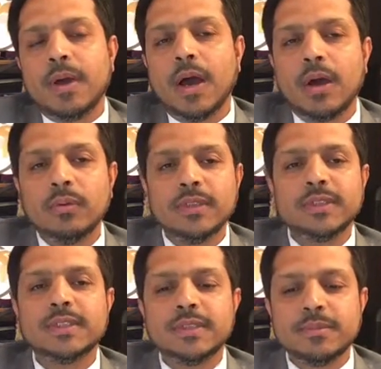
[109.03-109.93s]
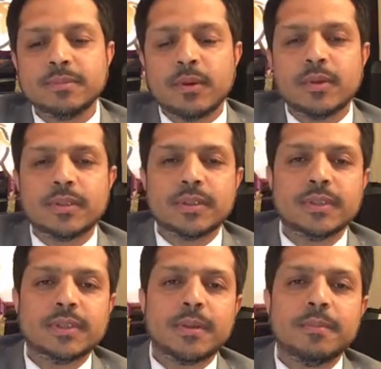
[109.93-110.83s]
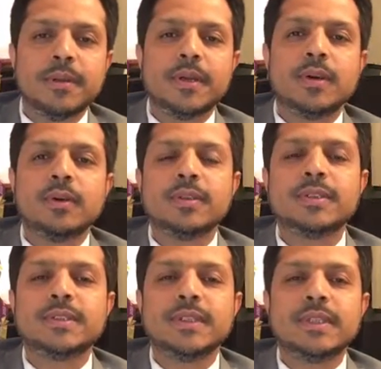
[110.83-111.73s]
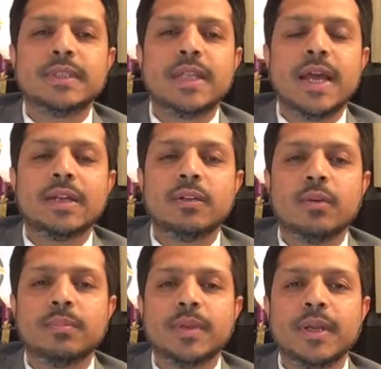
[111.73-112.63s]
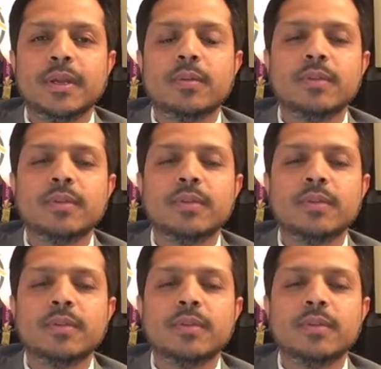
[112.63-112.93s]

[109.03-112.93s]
how this is important, because that topic,